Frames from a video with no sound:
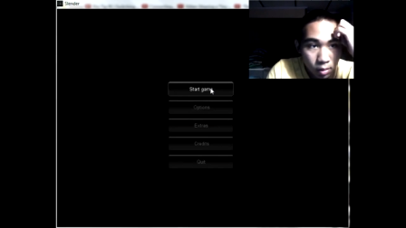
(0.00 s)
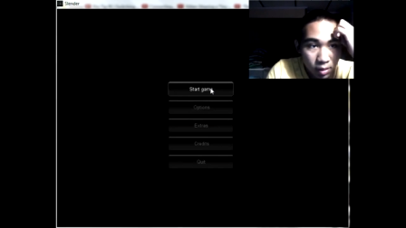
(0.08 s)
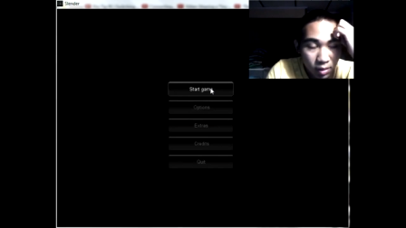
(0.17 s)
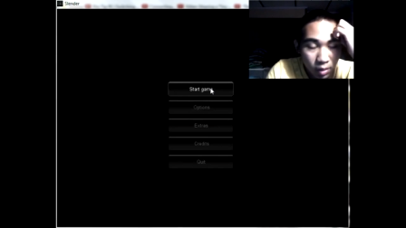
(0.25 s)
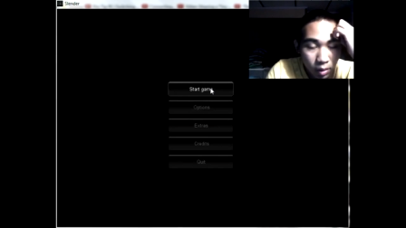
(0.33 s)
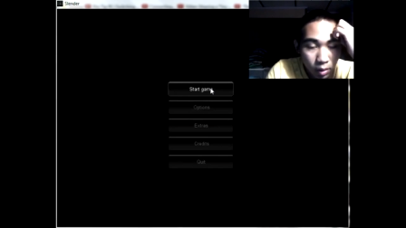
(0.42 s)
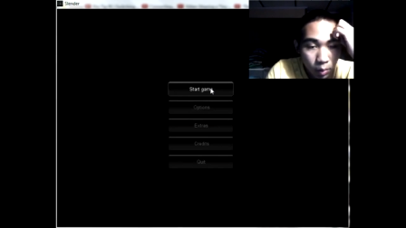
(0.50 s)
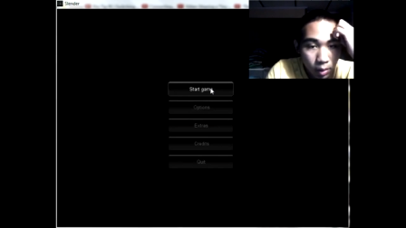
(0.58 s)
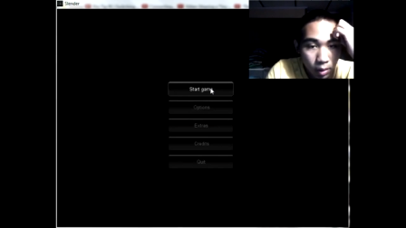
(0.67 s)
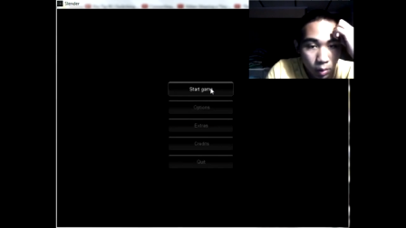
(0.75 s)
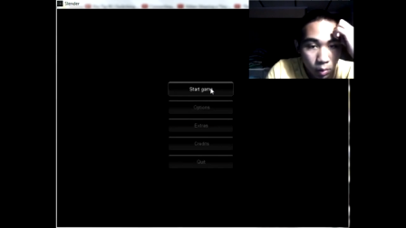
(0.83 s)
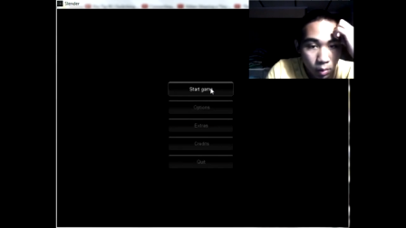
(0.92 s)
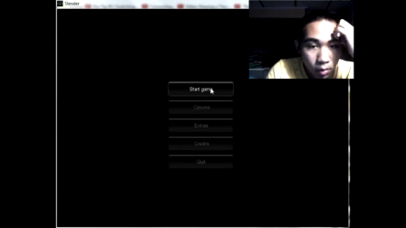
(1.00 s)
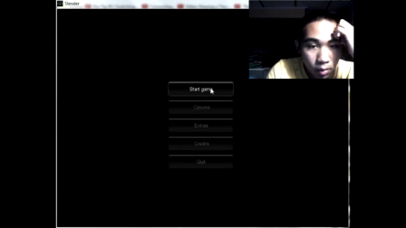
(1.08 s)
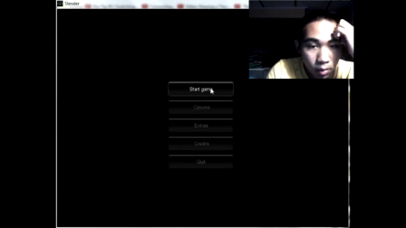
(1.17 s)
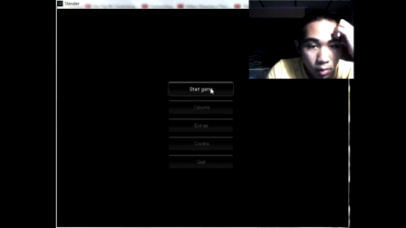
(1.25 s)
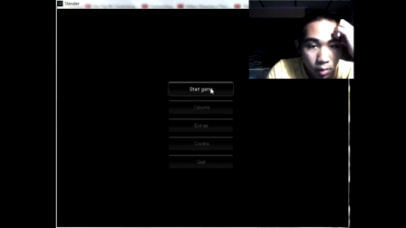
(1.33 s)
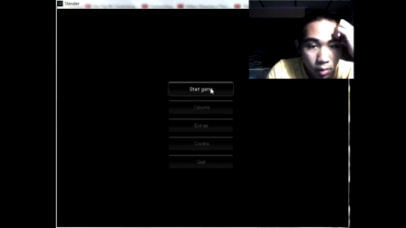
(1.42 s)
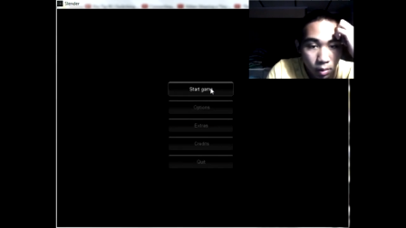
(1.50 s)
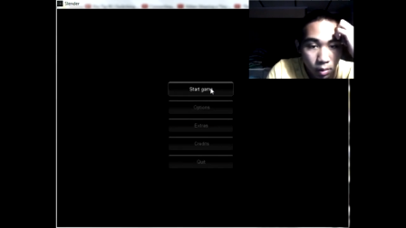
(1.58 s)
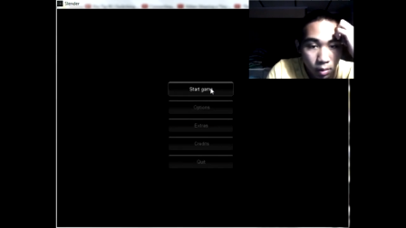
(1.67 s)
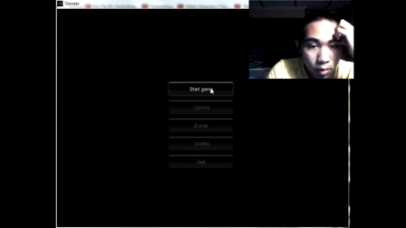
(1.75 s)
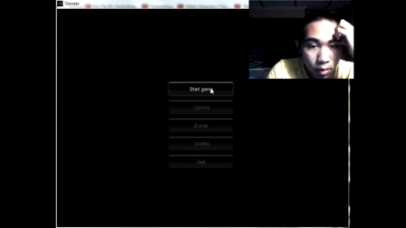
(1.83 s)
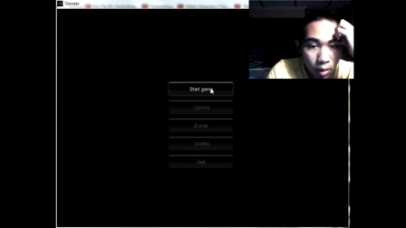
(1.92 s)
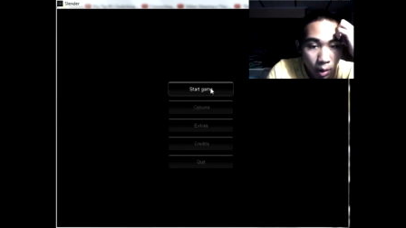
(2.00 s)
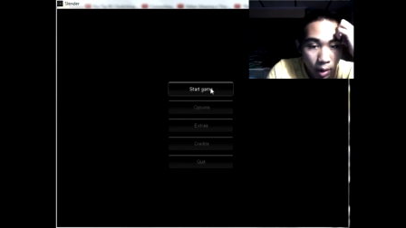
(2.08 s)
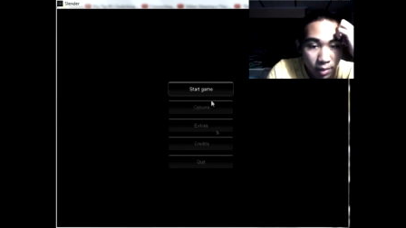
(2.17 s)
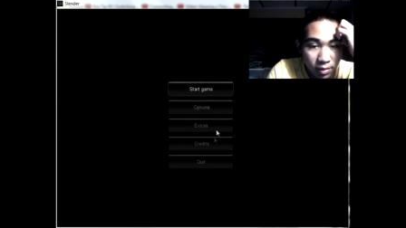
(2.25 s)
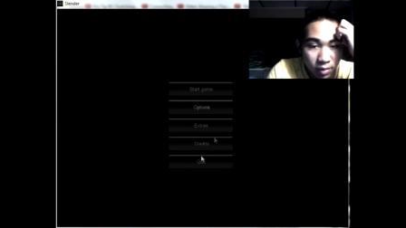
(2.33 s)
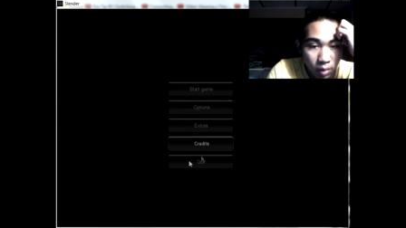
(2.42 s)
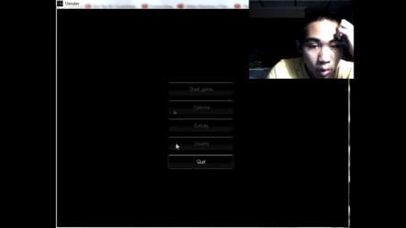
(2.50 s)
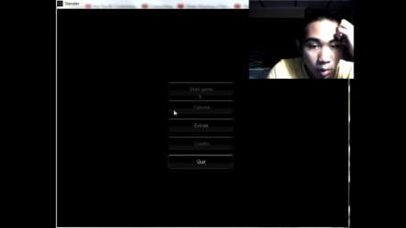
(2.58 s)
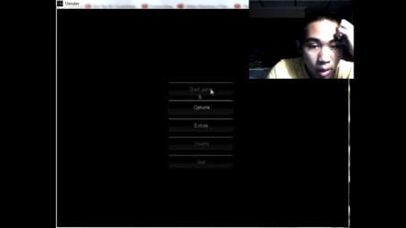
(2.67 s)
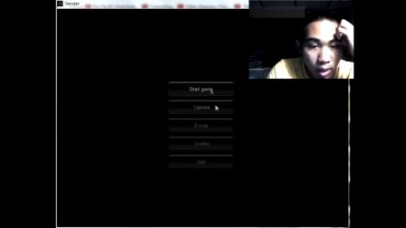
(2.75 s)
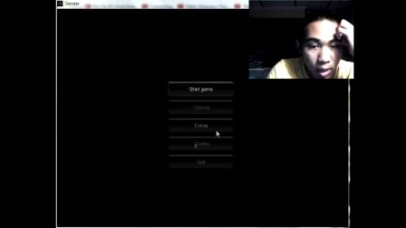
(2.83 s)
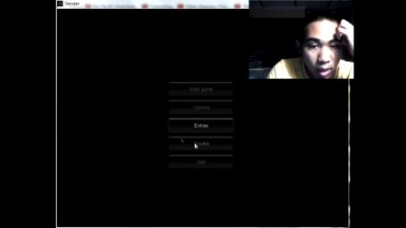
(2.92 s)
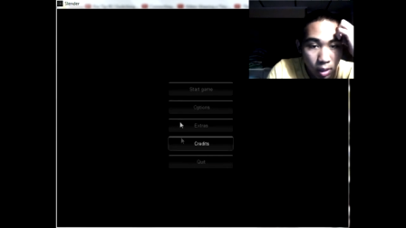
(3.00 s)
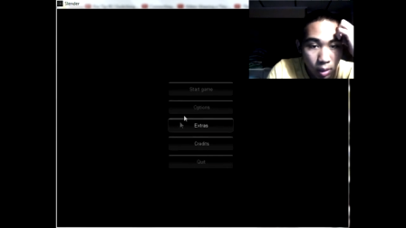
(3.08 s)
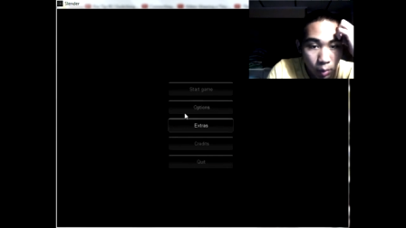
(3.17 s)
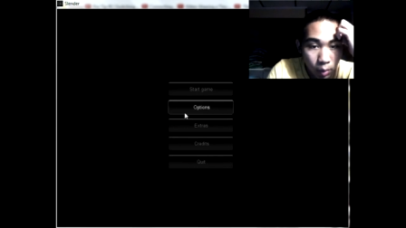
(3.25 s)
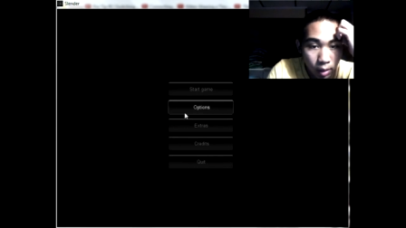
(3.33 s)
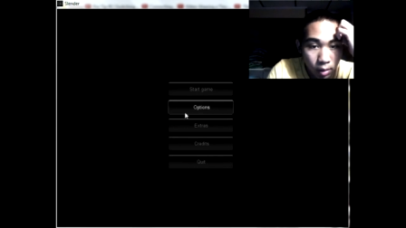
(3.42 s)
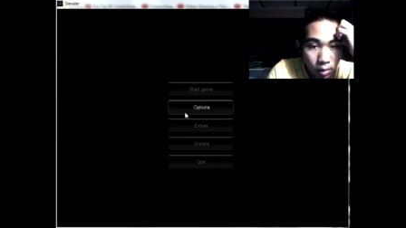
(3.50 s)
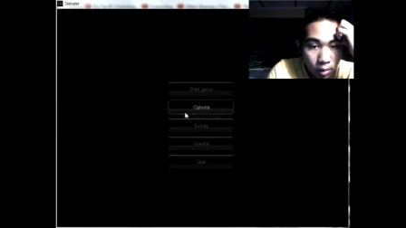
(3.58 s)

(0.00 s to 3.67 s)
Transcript: Slightly windowed. Alright, so anyway.